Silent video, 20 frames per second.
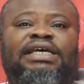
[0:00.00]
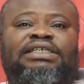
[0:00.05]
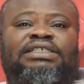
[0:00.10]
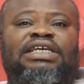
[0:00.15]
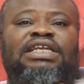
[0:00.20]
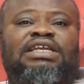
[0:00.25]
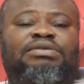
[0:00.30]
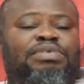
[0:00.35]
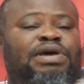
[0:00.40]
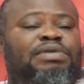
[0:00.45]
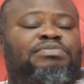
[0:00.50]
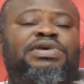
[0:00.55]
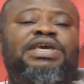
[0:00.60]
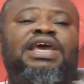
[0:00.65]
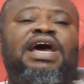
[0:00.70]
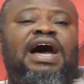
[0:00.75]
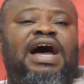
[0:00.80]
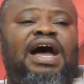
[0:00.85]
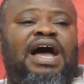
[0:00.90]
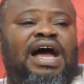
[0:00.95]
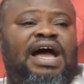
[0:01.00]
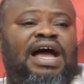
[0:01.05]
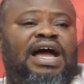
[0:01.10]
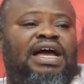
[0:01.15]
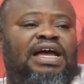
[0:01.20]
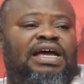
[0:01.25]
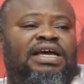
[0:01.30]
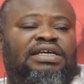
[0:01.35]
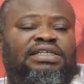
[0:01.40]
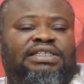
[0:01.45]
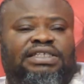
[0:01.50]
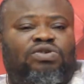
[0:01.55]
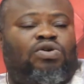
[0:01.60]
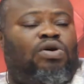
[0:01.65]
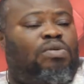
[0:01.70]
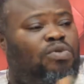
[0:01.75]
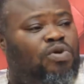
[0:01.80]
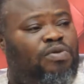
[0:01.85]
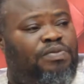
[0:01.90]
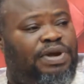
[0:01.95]
say Nipebia, Tino
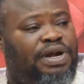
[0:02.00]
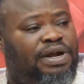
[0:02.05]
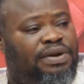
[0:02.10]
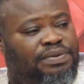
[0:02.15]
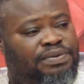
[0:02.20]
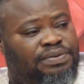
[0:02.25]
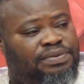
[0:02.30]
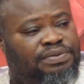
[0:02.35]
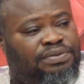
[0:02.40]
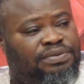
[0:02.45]
more Breno.